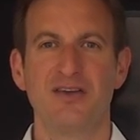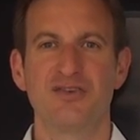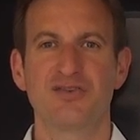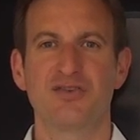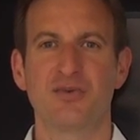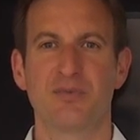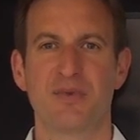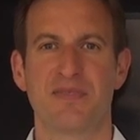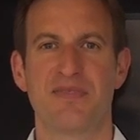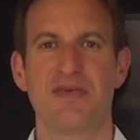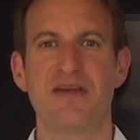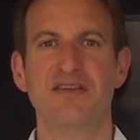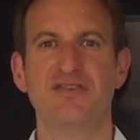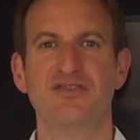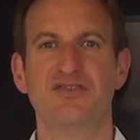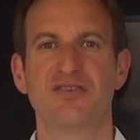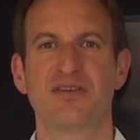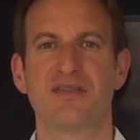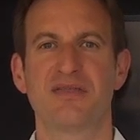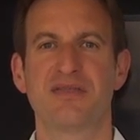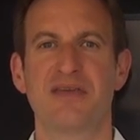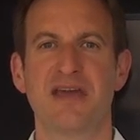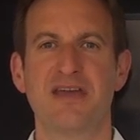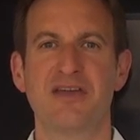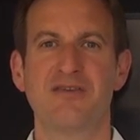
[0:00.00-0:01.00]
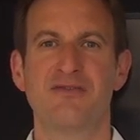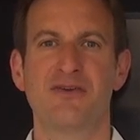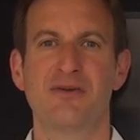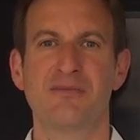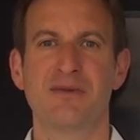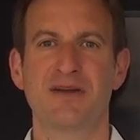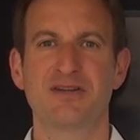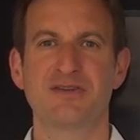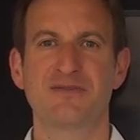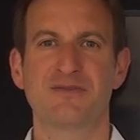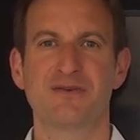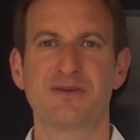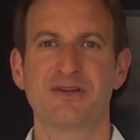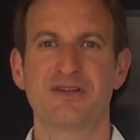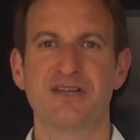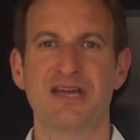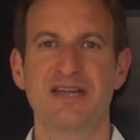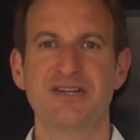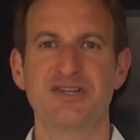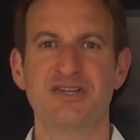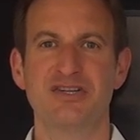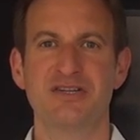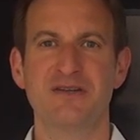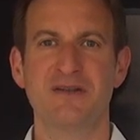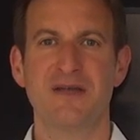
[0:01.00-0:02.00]
So with this, thank you very much for your
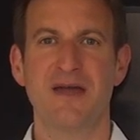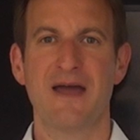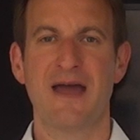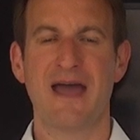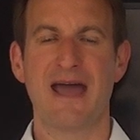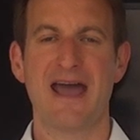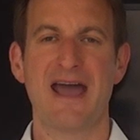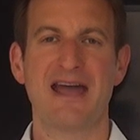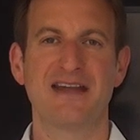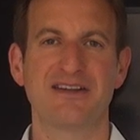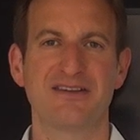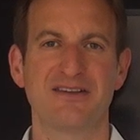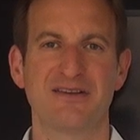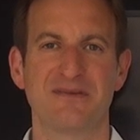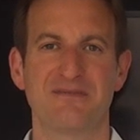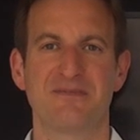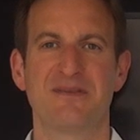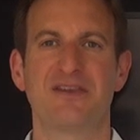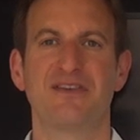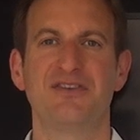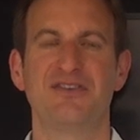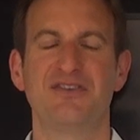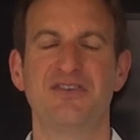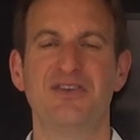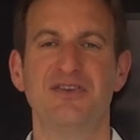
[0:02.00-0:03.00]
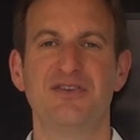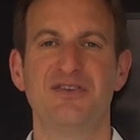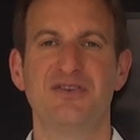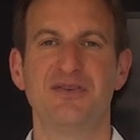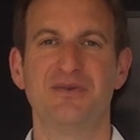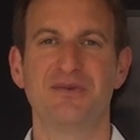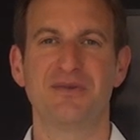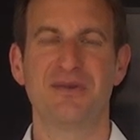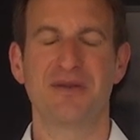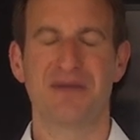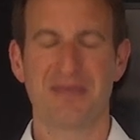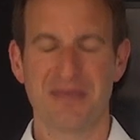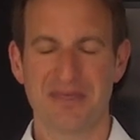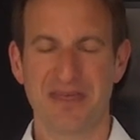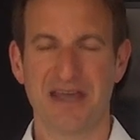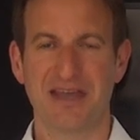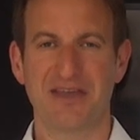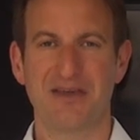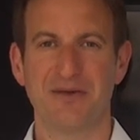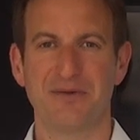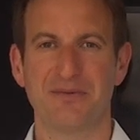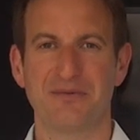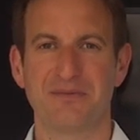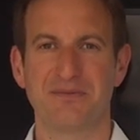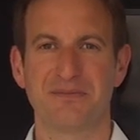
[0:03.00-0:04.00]
attention, and see you soon.
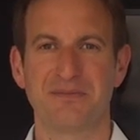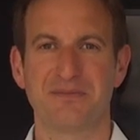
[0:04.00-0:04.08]
Thank you.